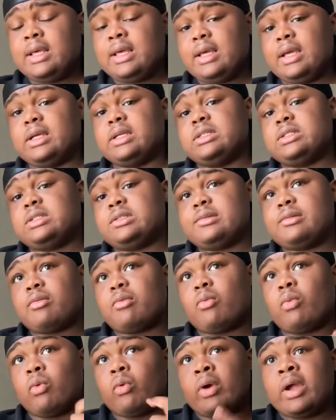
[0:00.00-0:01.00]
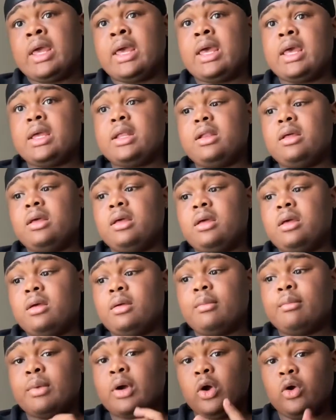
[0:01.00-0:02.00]
It's red,
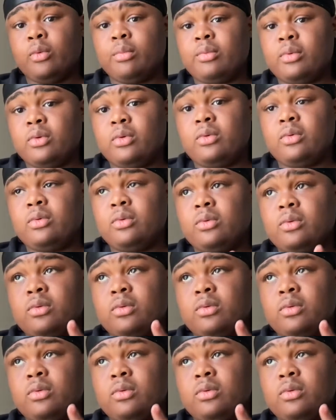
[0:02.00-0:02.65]
purple,